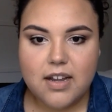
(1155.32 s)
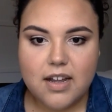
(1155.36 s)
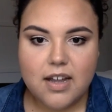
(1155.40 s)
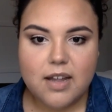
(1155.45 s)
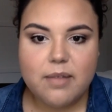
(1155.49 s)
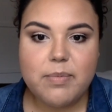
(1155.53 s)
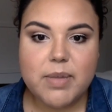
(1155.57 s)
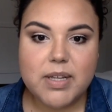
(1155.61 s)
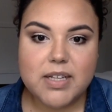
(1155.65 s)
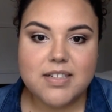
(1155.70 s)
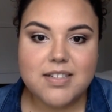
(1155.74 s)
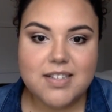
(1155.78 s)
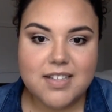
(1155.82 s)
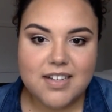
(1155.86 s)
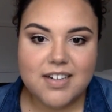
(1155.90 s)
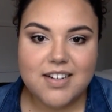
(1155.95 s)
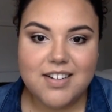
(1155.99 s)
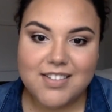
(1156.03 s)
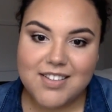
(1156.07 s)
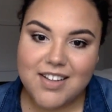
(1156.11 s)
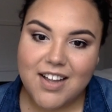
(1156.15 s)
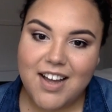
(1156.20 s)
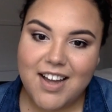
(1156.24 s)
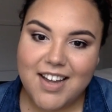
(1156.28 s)
I mix it a
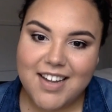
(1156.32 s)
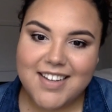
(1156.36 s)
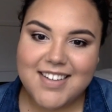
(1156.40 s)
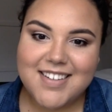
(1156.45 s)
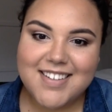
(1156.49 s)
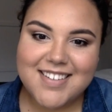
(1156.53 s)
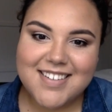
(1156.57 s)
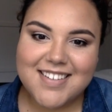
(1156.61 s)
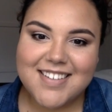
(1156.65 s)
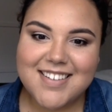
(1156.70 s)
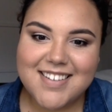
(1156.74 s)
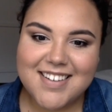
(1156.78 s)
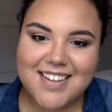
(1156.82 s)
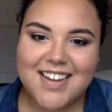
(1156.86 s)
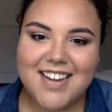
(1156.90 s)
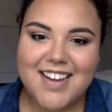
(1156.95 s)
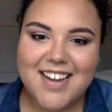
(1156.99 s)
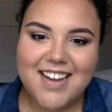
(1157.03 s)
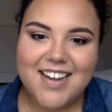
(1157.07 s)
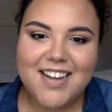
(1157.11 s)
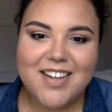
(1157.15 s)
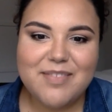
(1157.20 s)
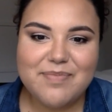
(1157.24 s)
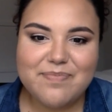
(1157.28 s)
lot,
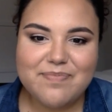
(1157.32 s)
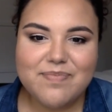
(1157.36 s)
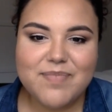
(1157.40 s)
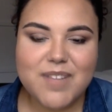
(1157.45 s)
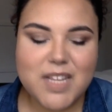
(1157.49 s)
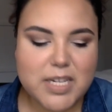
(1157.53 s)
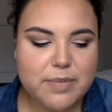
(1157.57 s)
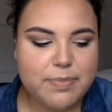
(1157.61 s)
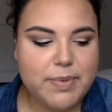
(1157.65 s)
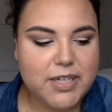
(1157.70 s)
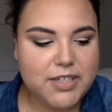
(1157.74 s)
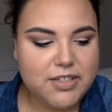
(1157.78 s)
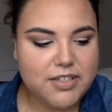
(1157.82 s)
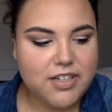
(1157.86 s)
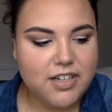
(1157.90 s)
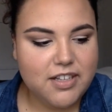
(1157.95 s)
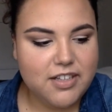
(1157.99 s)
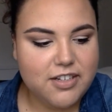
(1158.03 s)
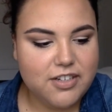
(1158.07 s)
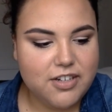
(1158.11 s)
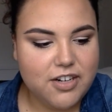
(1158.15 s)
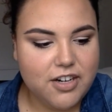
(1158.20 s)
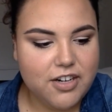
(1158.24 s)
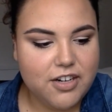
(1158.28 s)
especially on
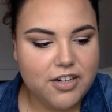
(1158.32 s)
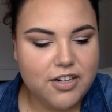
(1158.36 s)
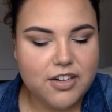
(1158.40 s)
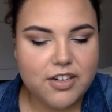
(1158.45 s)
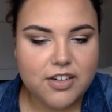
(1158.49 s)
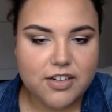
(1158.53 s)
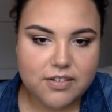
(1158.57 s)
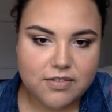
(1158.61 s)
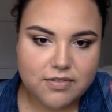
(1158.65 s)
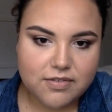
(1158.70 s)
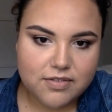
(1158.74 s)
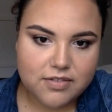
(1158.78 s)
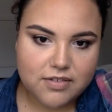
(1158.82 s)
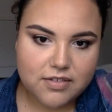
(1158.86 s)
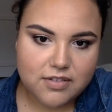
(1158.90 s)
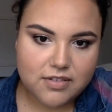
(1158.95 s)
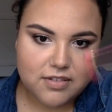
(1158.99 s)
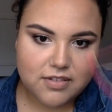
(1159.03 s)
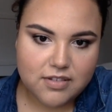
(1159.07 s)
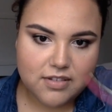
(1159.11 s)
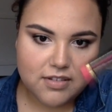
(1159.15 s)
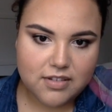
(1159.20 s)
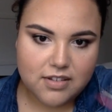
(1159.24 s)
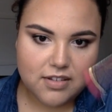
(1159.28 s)
the darker
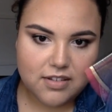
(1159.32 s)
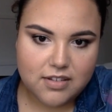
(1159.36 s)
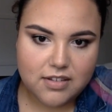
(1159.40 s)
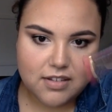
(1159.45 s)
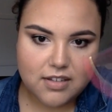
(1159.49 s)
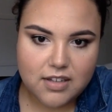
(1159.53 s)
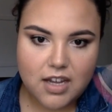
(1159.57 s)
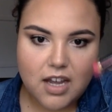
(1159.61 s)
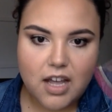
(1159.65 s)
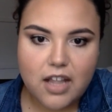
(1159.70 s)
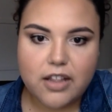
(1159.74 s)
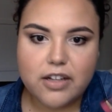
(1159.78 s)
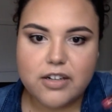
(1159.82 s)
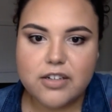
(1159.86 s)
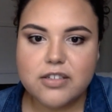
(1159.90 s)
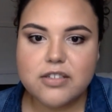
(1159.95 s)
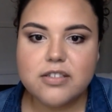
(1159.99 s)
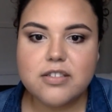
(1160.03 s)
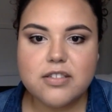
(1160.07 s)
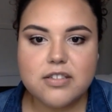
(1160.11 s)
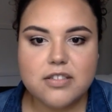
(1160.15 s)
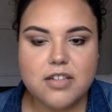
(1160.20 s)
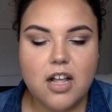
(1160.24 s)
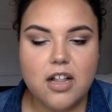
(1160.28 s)

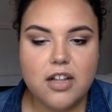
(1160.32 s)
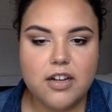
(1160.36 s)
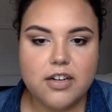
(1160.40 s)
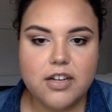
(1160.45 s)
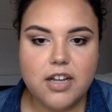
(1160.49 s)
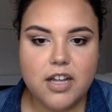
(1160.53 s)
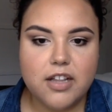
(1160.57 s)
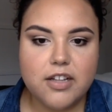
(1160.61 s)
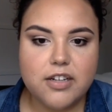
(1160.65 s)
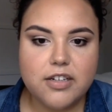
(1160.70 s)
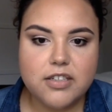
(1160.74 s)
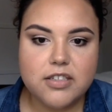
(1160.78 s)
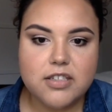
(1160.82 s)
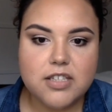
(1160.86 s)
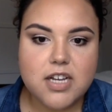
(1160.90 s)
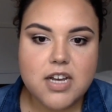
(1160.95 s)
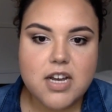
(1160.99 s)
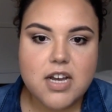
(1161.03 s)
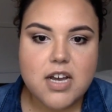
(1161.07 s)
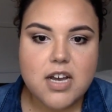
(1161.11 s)
colors, solid colors.